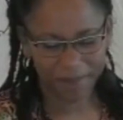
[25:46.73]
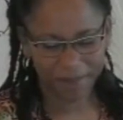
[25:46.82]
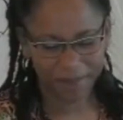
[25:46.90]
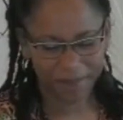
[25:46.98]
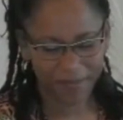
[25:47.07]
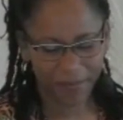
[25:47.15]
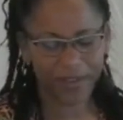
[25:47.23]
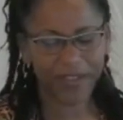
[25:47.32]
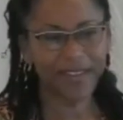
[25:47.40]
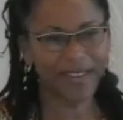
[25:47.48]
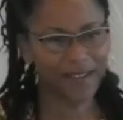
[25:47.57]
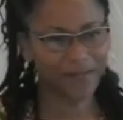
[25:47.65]
We're gonna
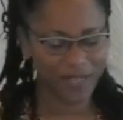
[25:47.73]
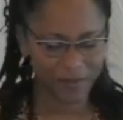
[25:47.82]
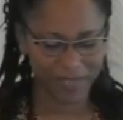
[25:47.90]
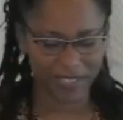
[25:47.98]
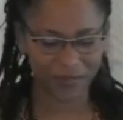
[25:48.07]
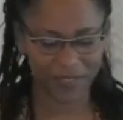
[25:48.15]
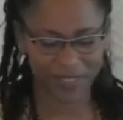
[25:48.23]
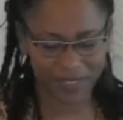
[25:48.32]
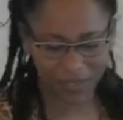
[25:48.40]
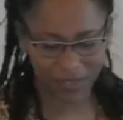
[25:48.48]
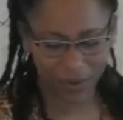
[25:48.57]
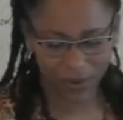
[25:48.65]
have lyrics for this
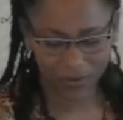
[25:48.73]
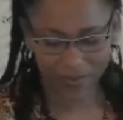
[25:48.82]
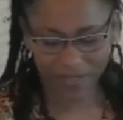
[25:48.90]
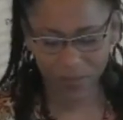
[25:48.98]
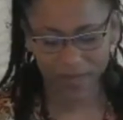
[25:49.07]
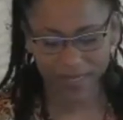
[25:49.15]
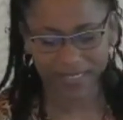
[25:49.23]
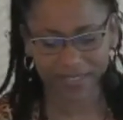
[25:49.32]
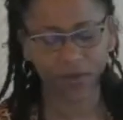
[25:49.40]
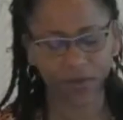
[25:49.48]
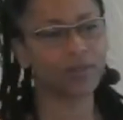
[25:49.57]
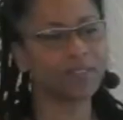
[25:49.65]
song. This one is
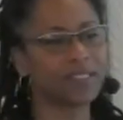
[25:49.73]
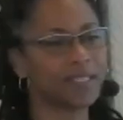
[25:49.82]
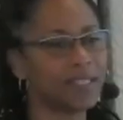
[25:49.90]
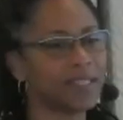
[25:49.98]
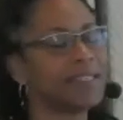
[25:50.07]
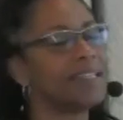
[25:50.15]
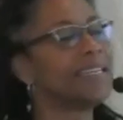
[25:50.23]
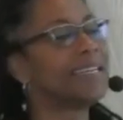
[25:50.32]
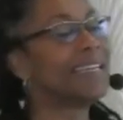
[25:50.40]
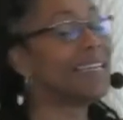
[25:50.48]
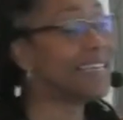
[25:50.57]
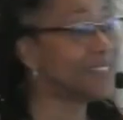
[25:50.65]
called
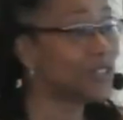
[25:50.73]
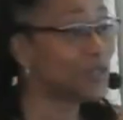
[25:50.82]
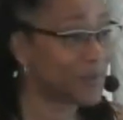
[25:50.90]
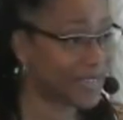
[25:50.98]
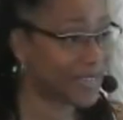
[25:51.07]
Heal Me.